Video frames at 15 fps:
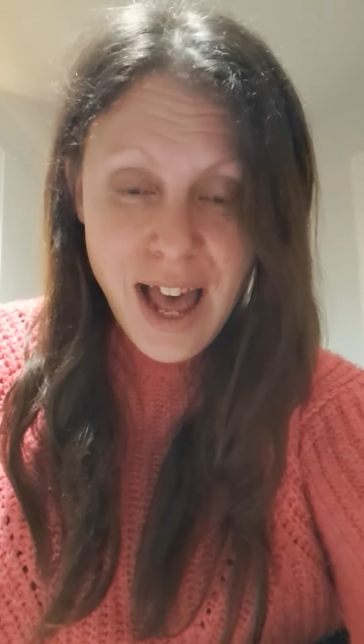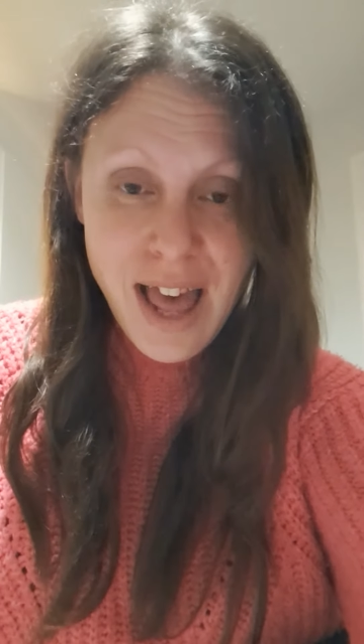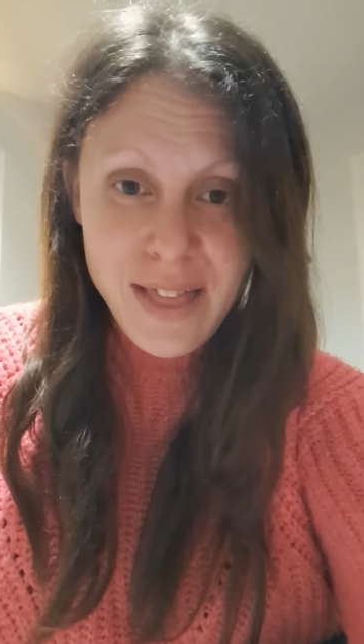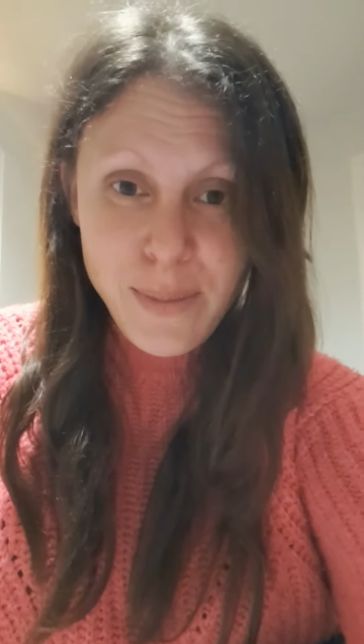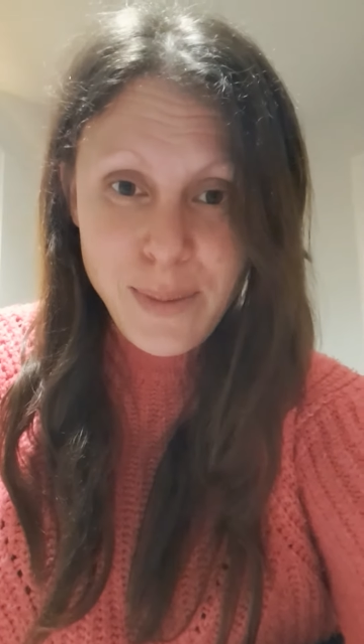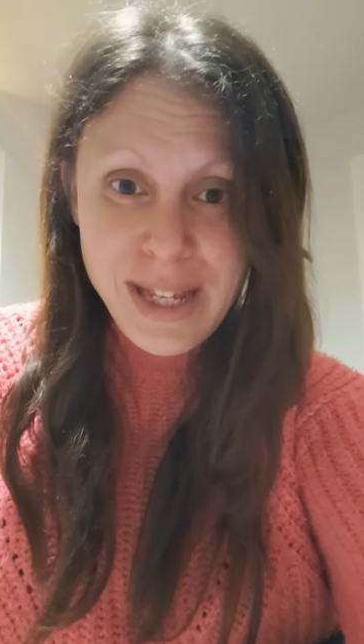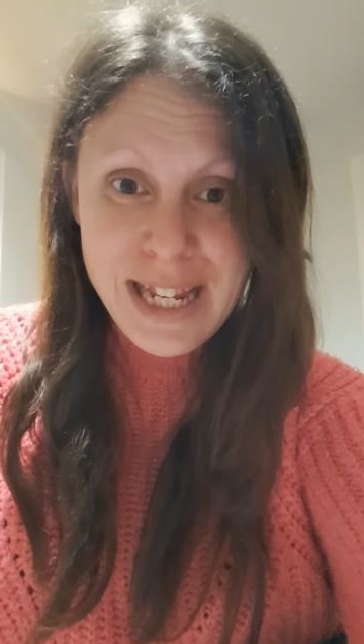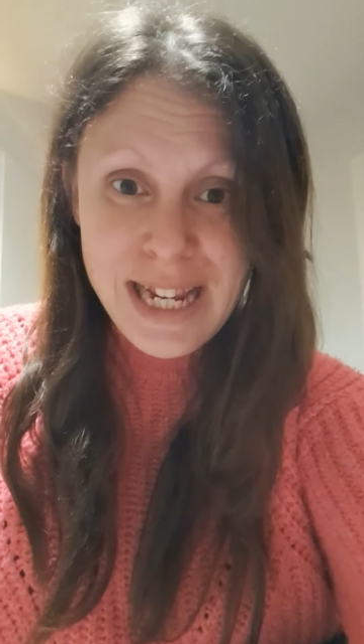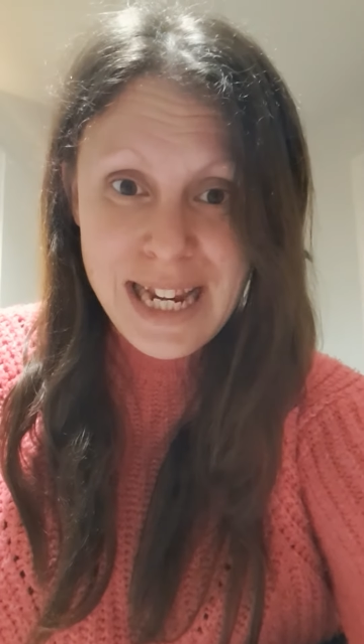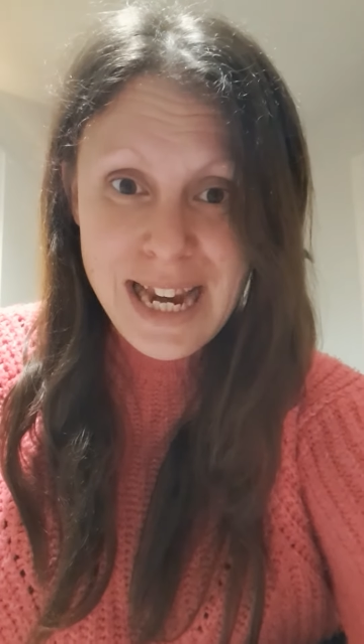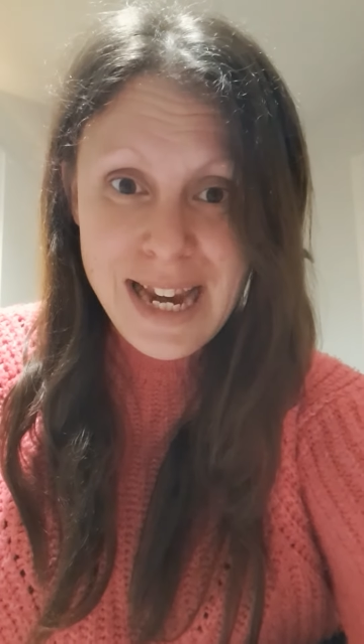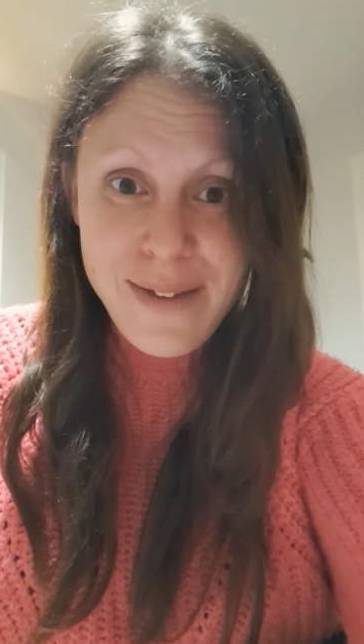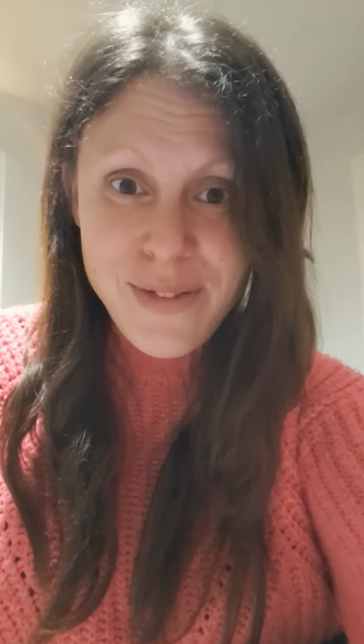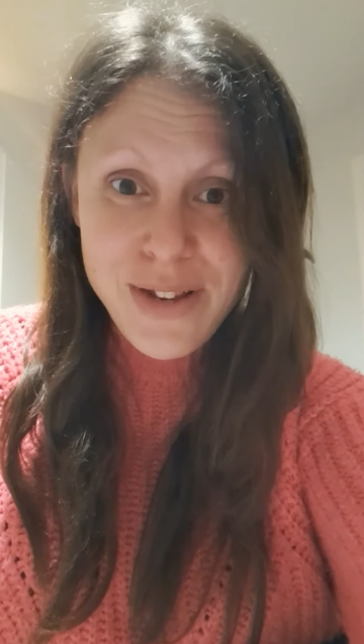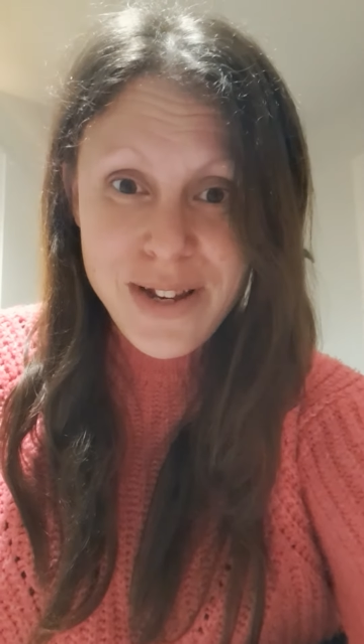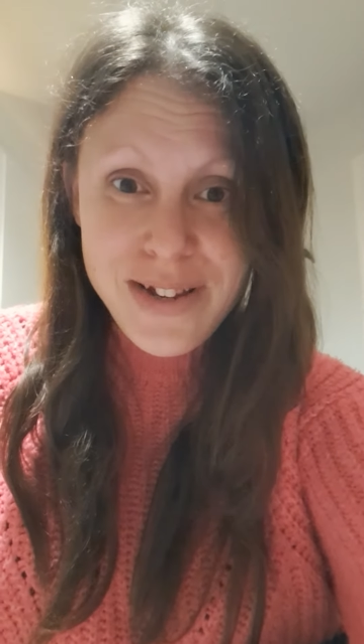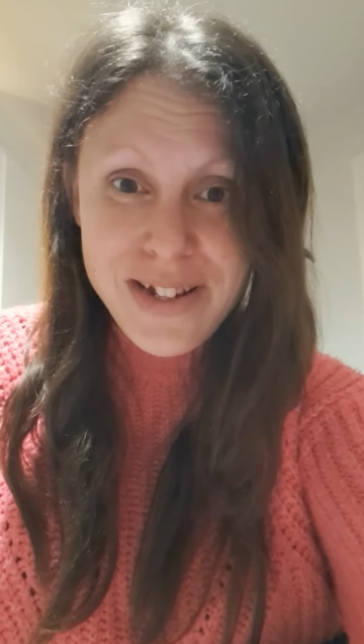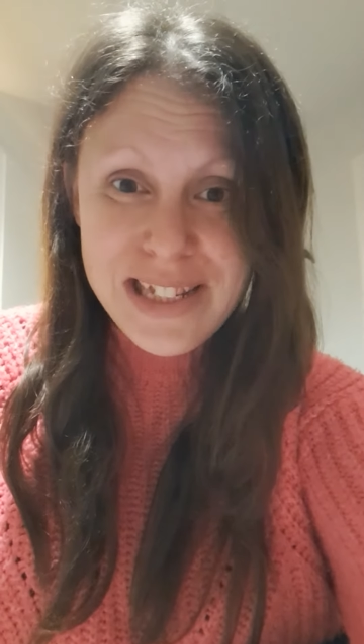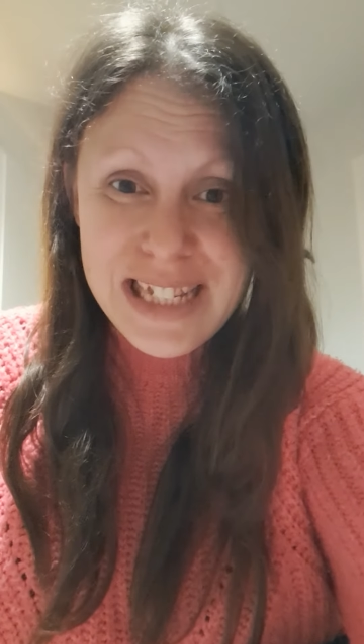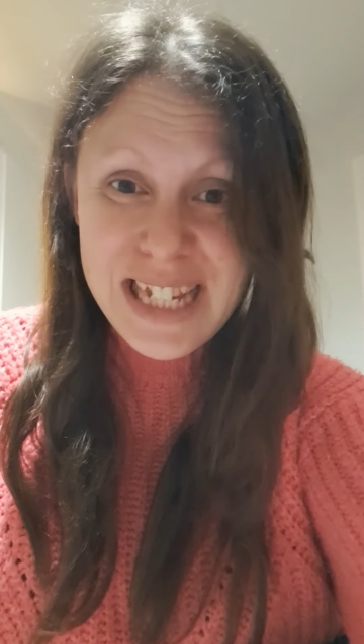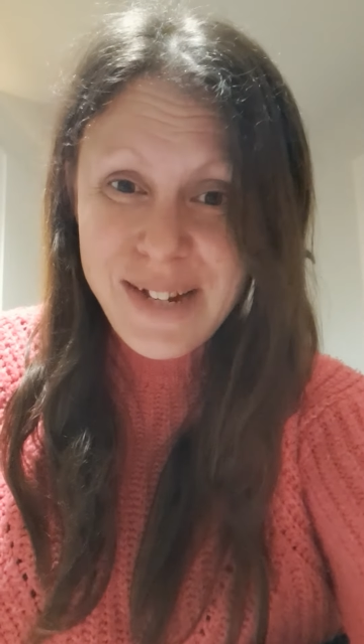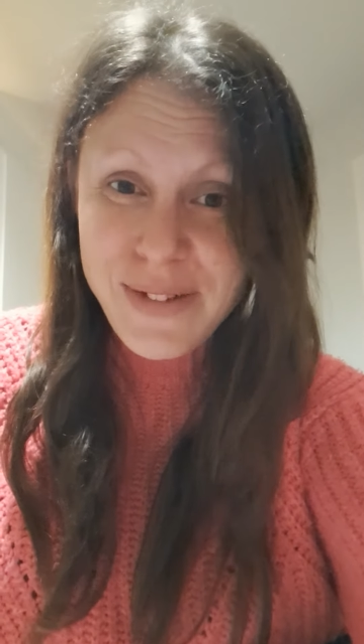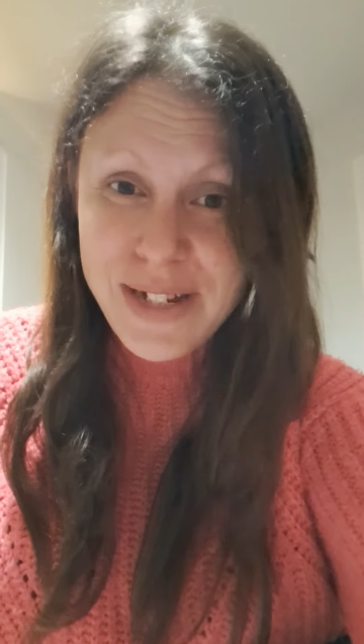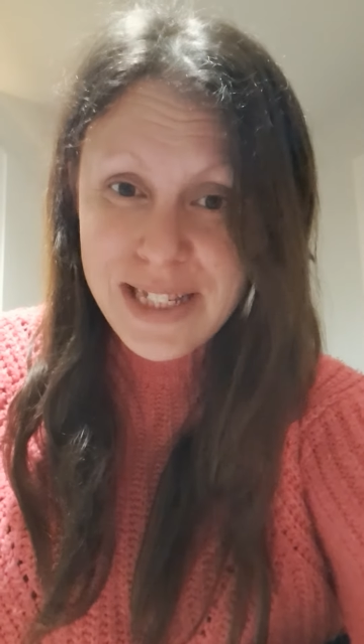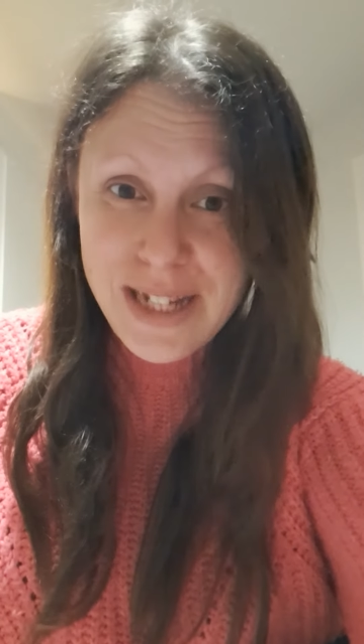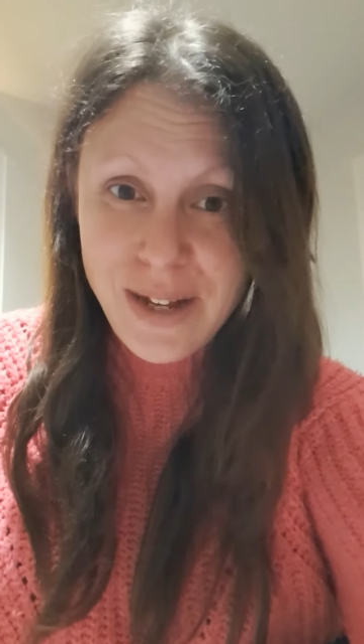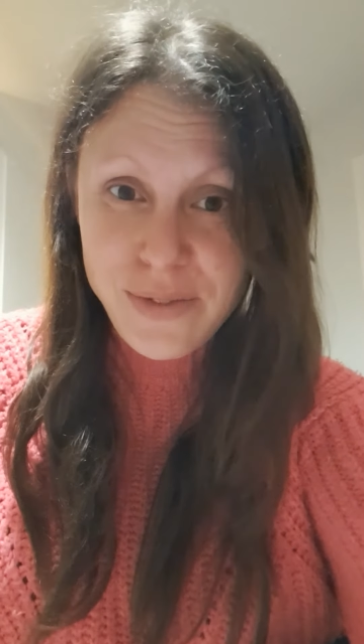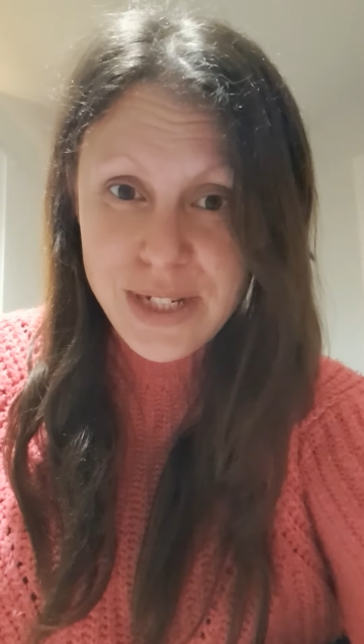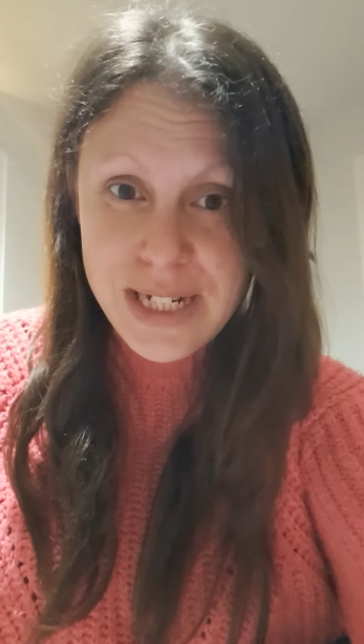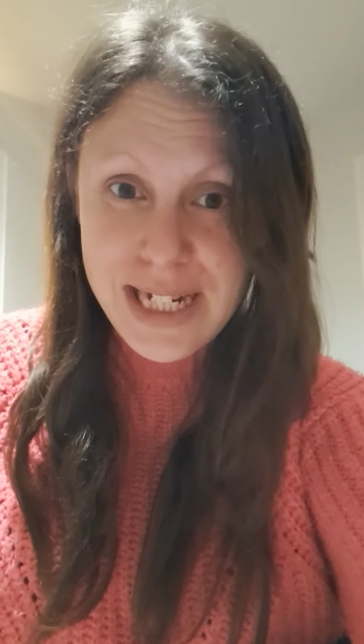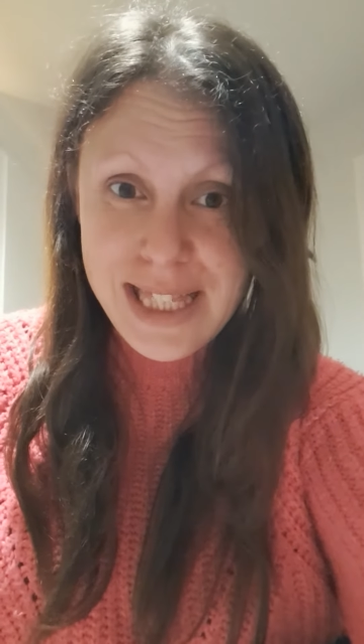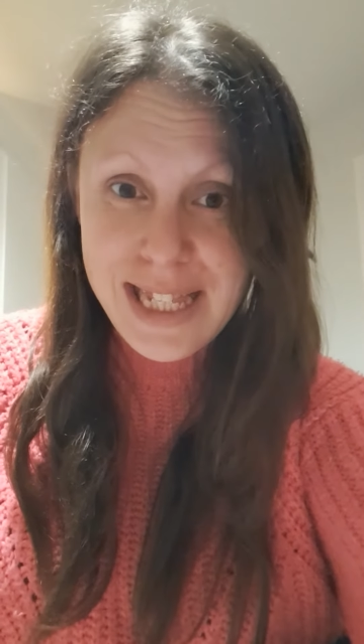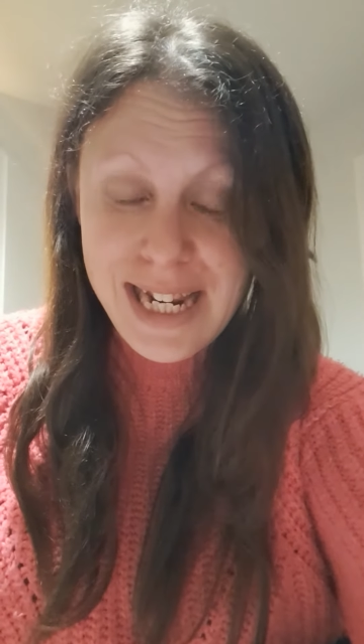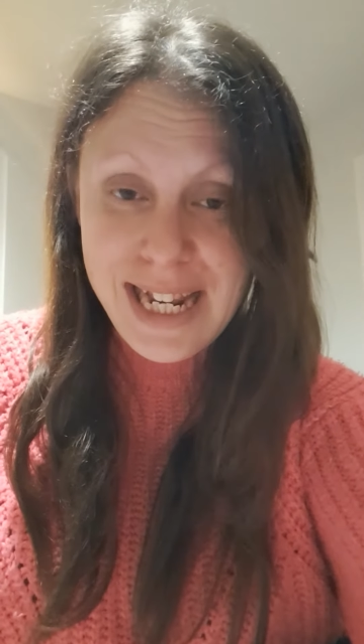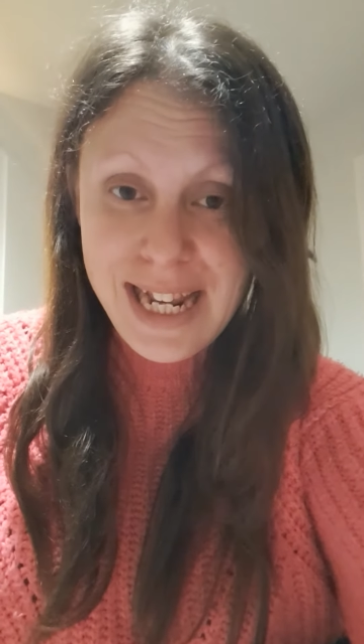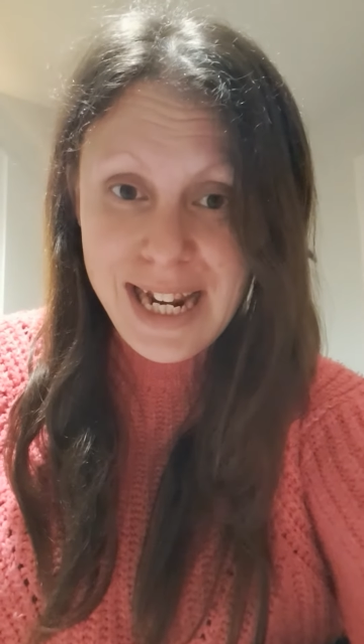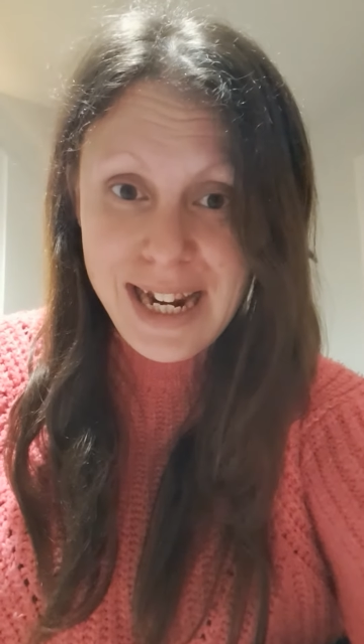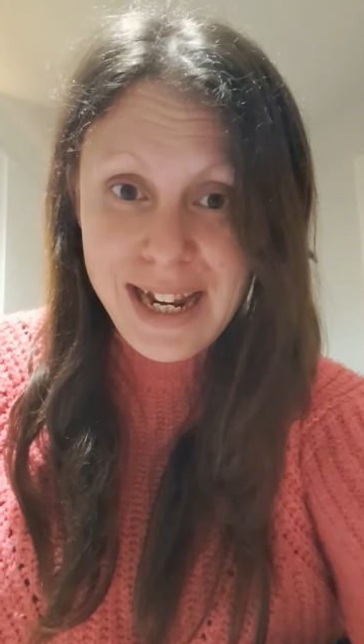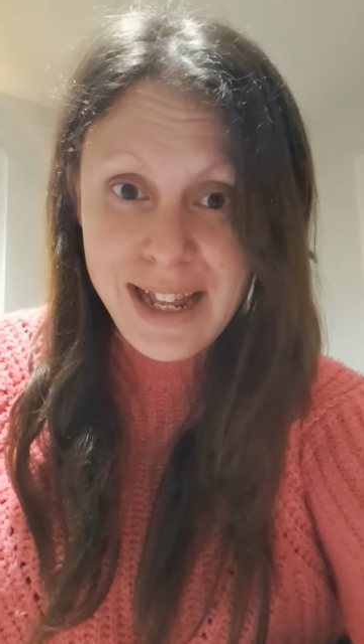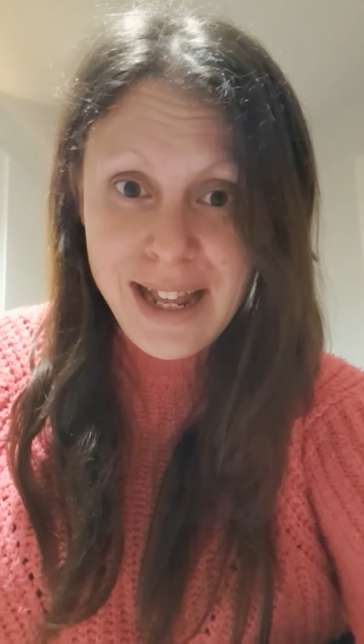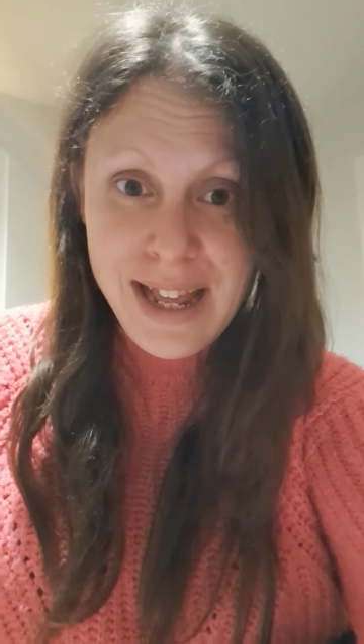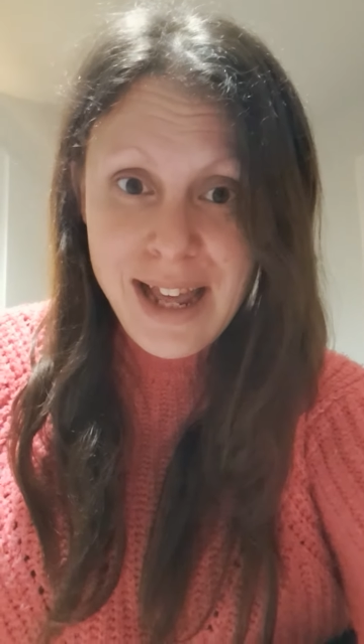I think we can even deceive ourselves into thinking